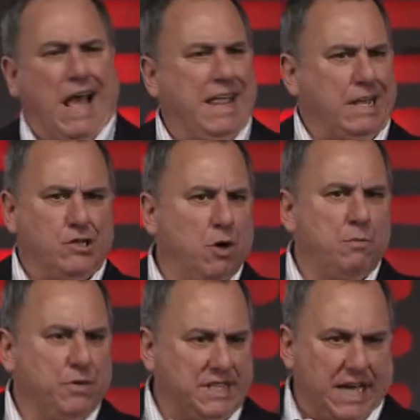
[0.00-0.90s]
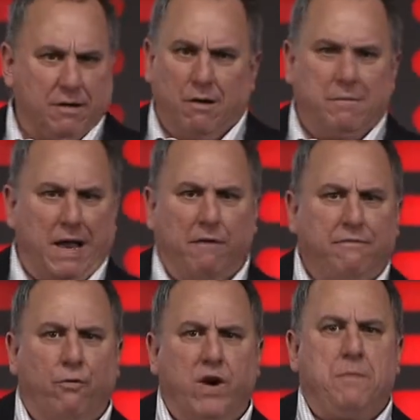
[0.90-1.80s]
I think Joe put together about
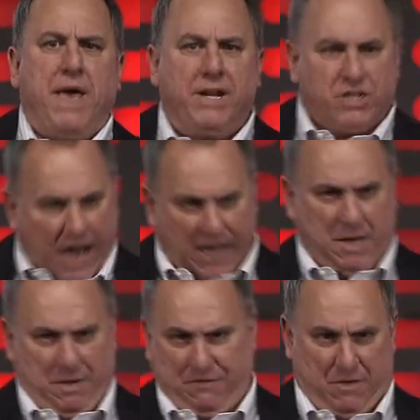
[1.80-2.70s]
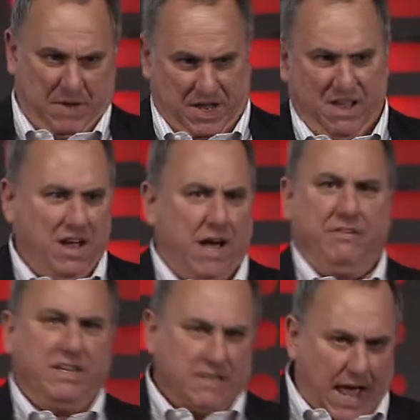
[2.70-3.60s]
a 40-page document for me of
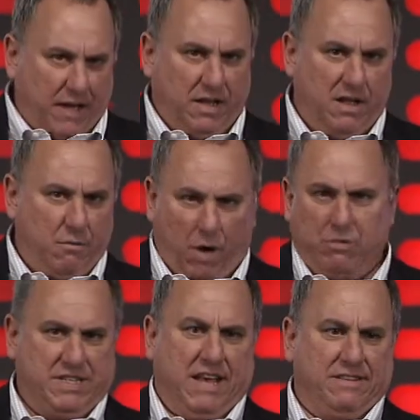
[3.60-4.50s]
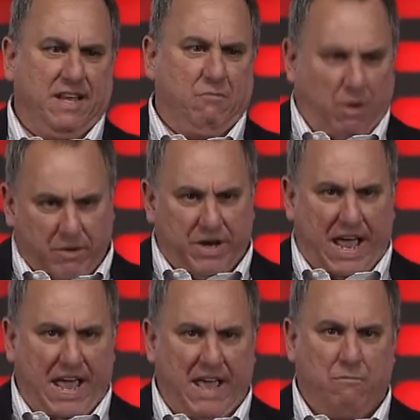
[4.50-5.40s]
exactly what was out there, what we
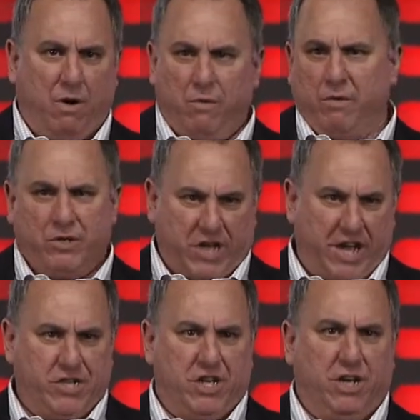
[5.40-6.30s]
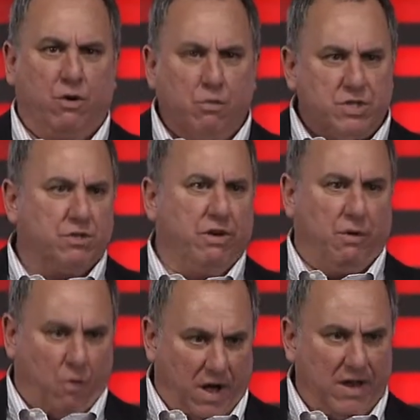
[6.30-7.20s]
had, what we were changing, who was doing
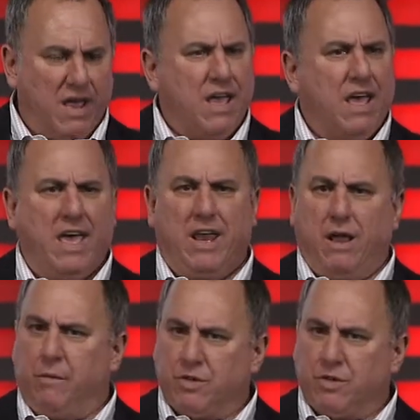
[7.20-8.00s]
what, and it